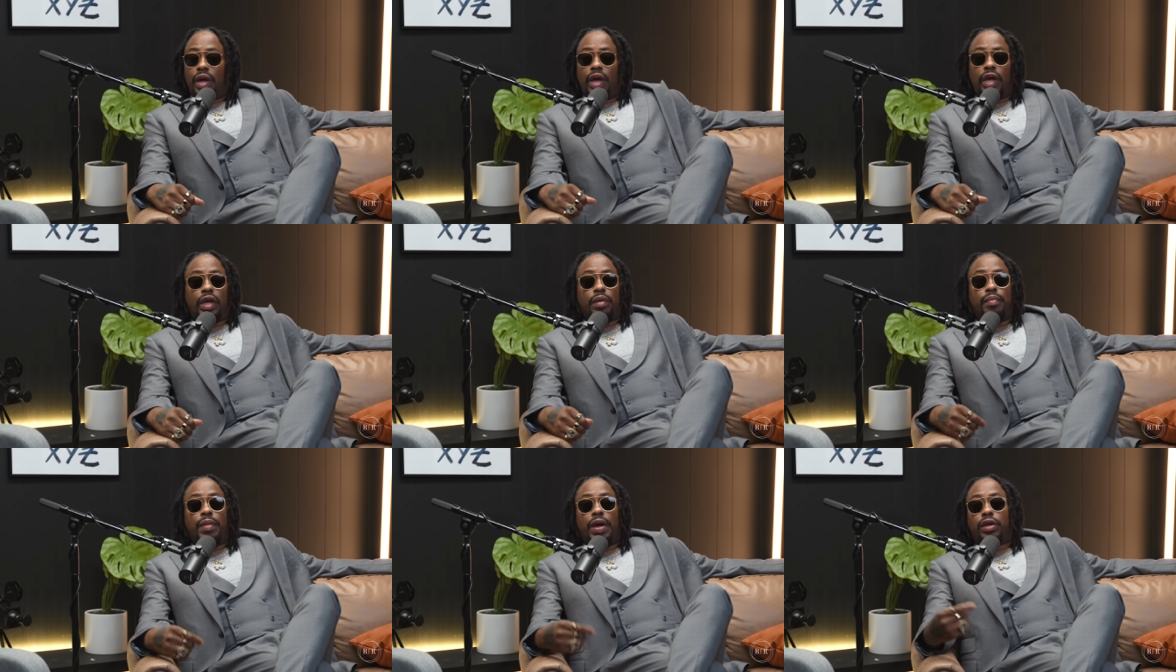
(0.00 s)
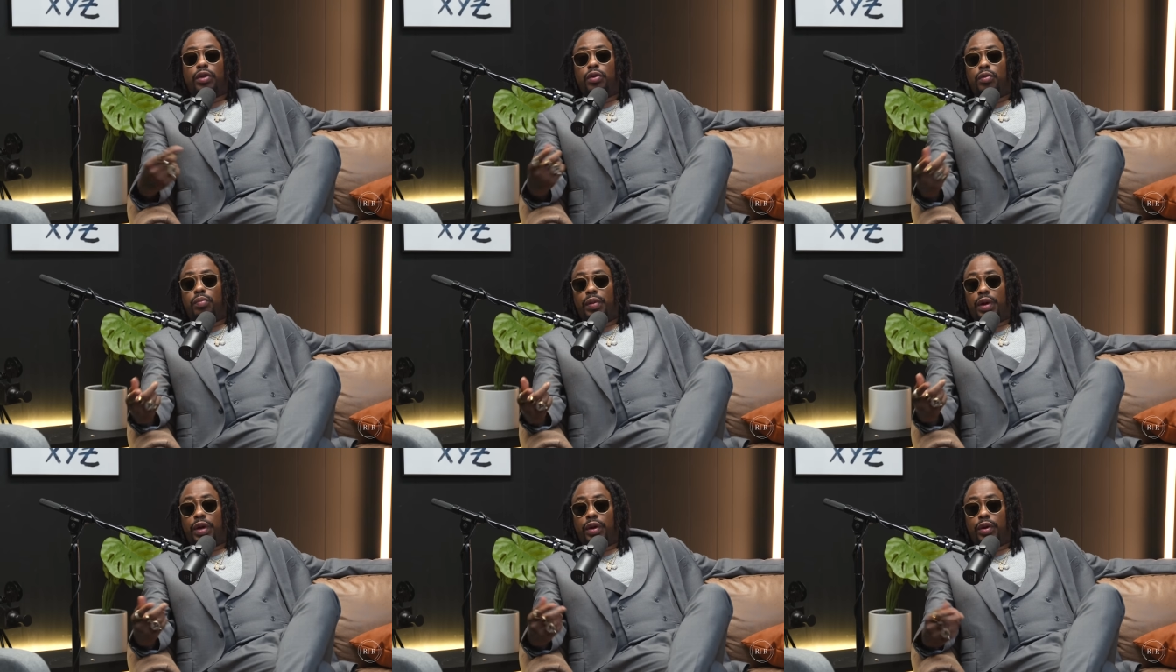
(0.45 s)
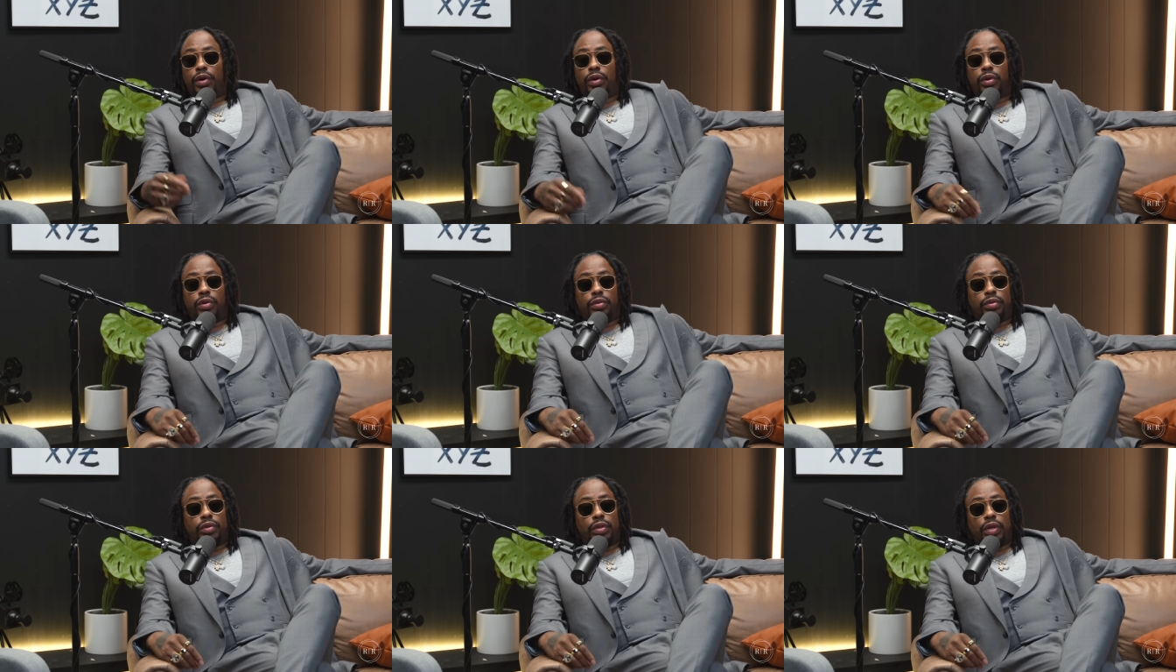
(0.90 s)
it can make you
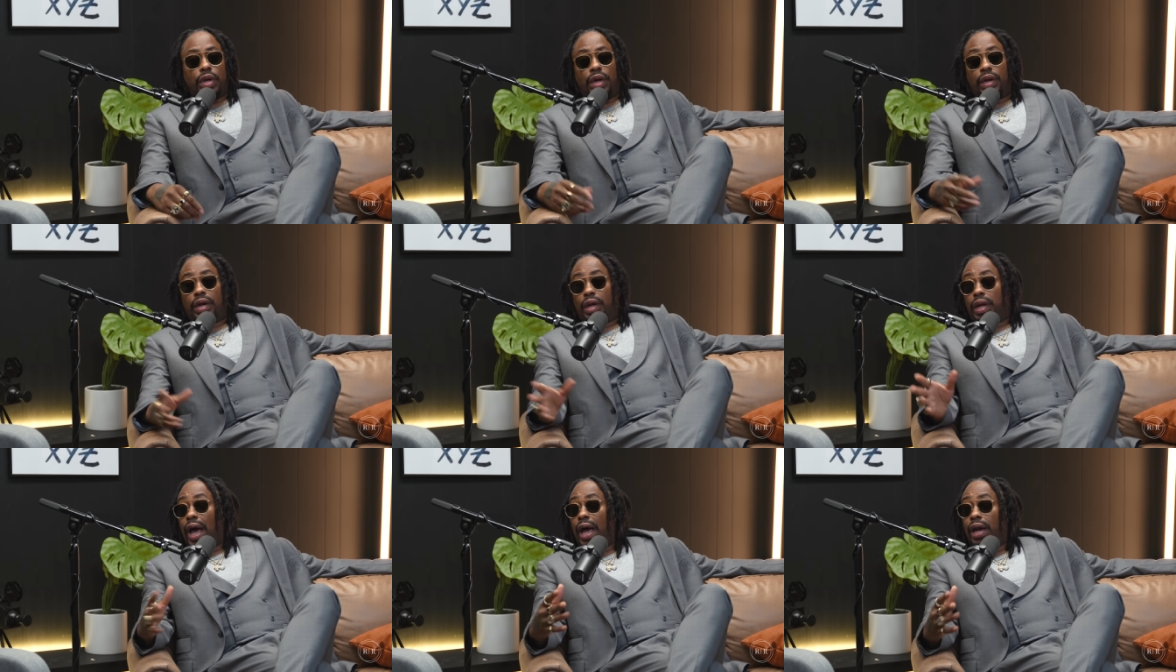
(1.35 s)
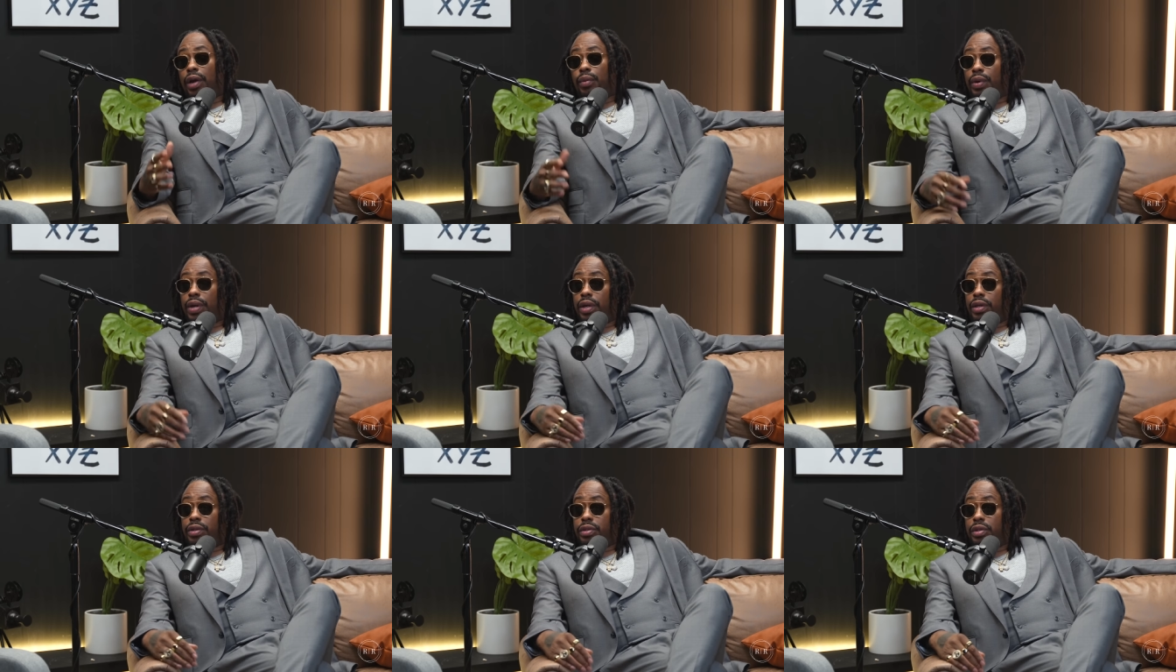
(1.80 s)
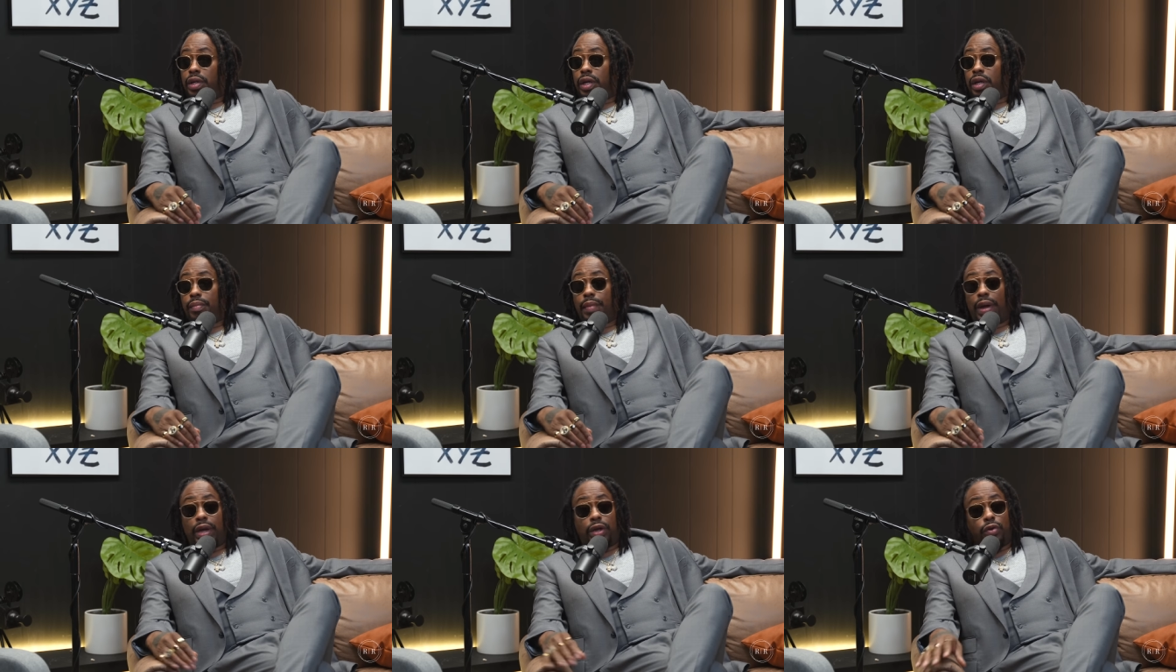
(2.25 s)
bitter in a lot of ways. It
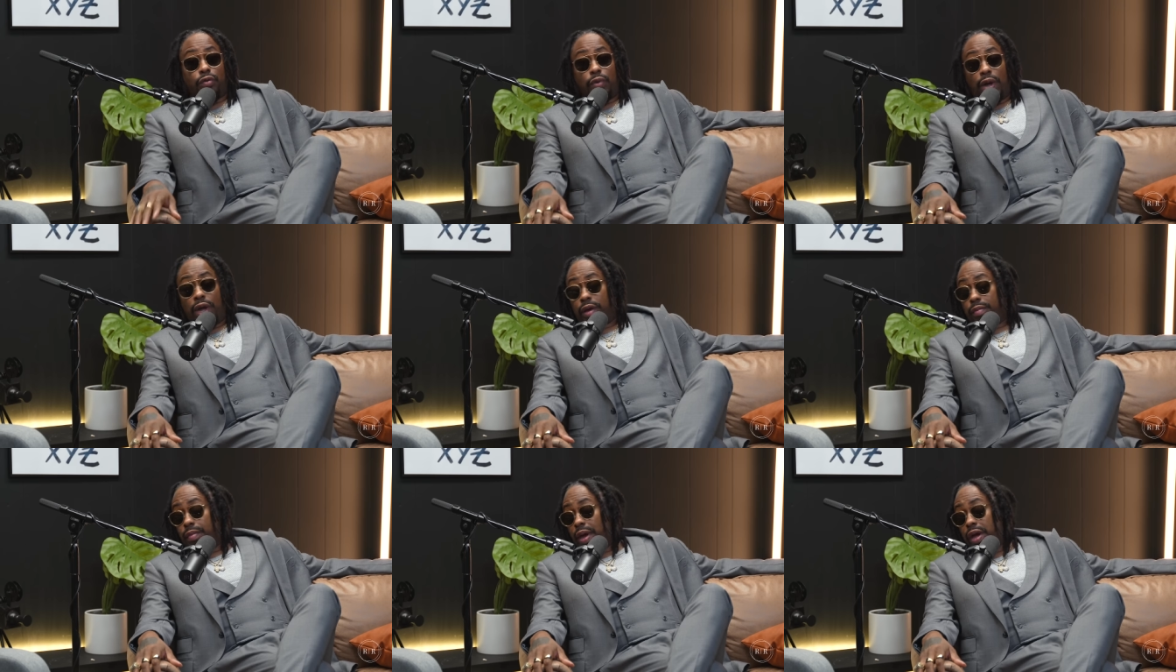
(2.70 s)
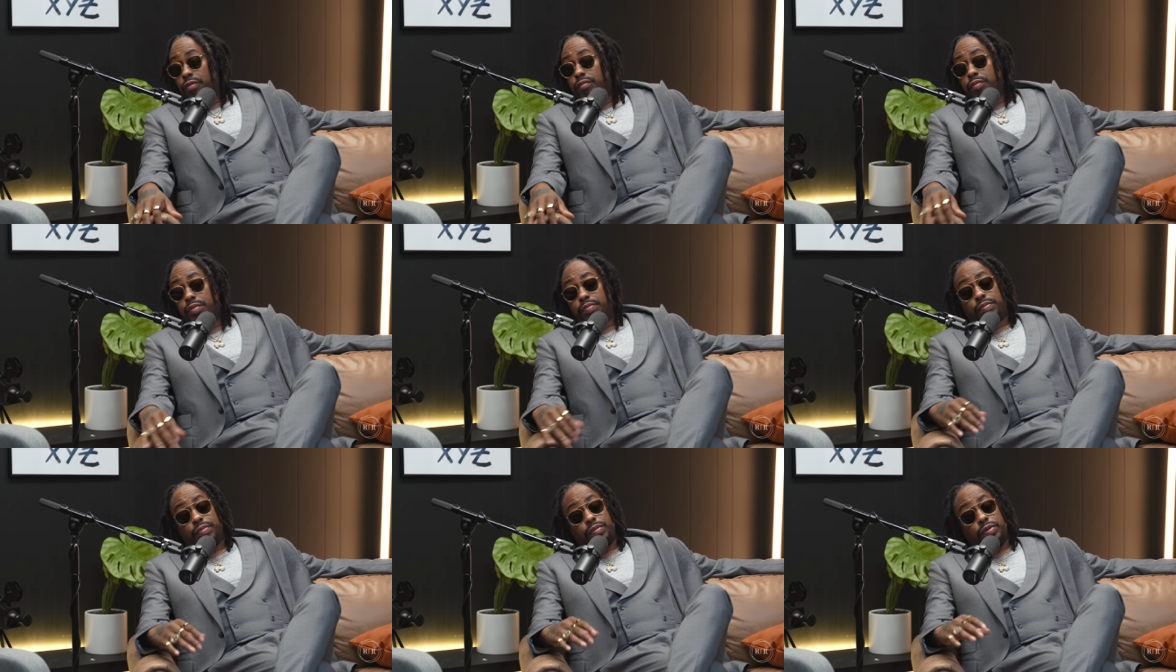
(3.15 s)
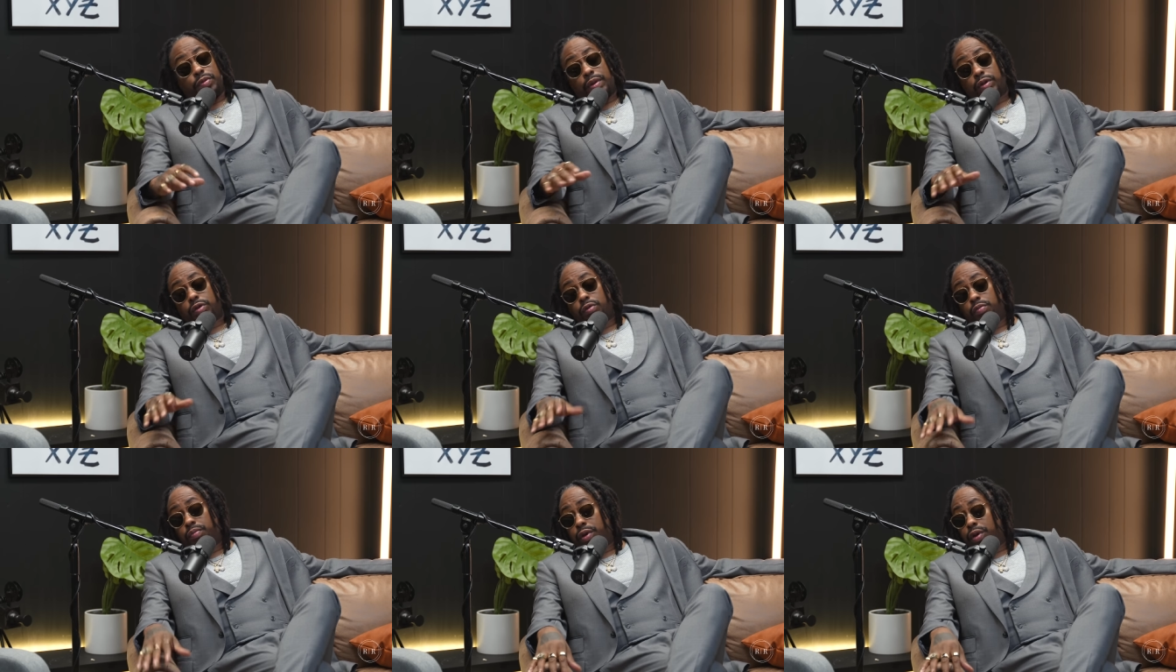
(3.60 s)
can make you
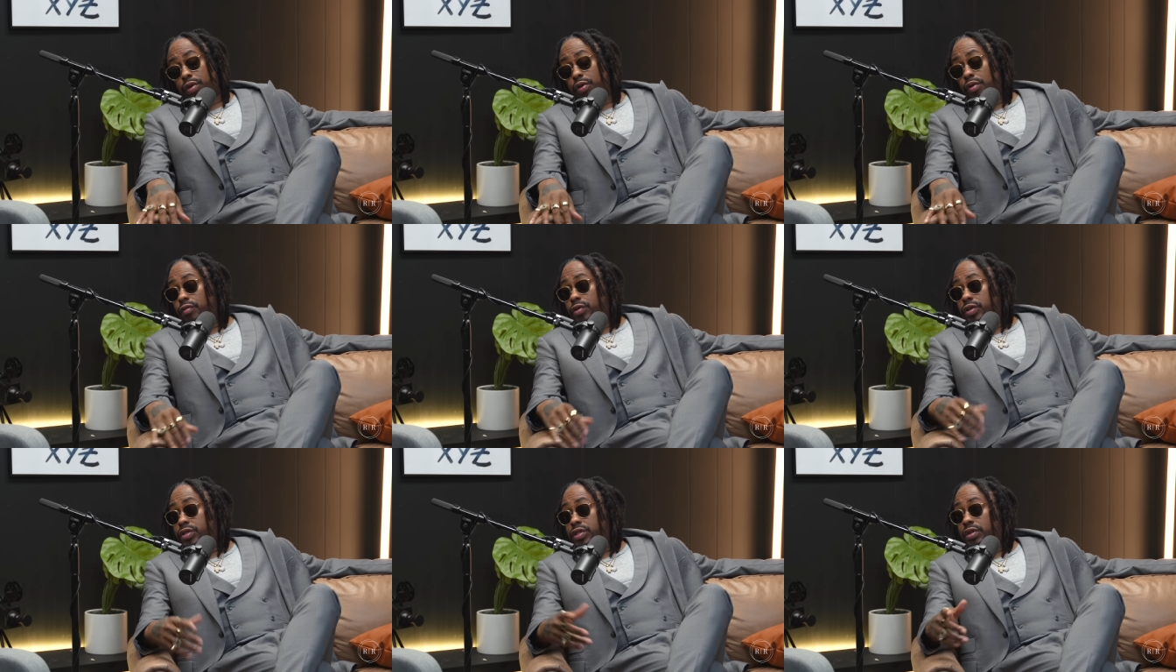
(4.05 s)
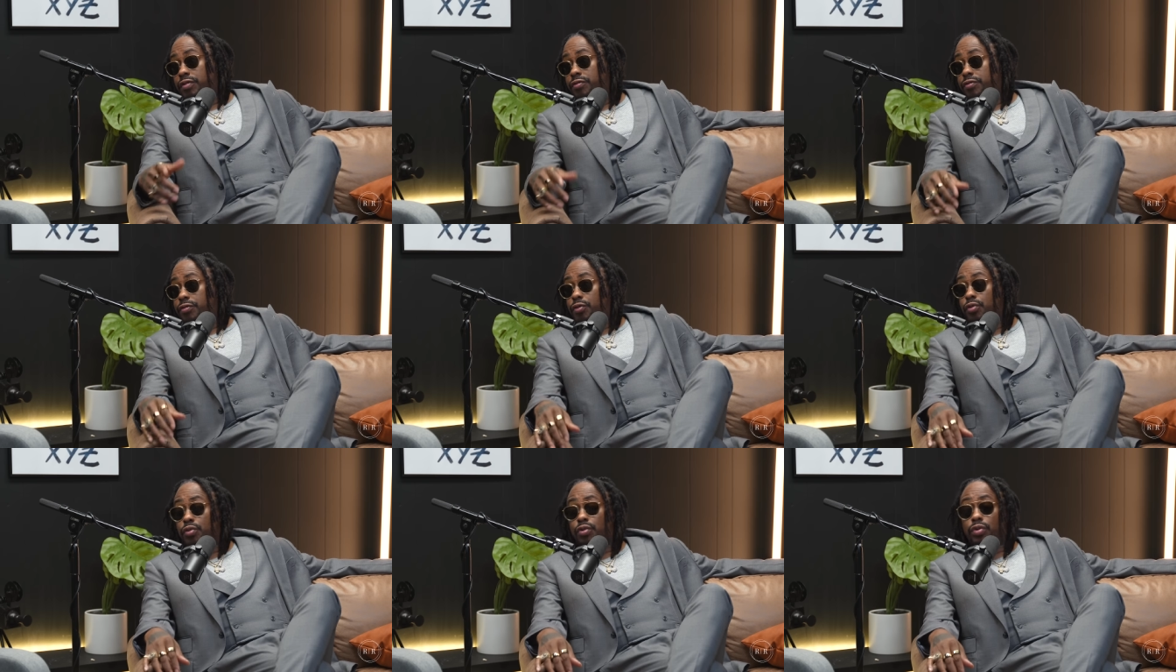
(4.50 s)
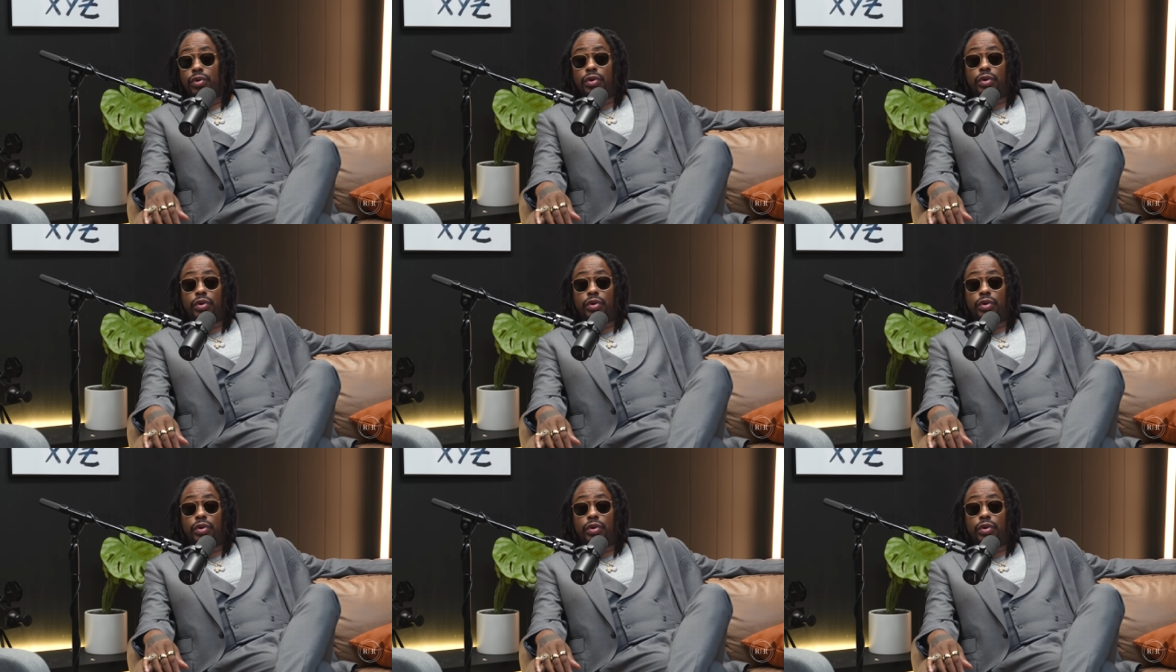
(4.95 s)
bitter and resentful.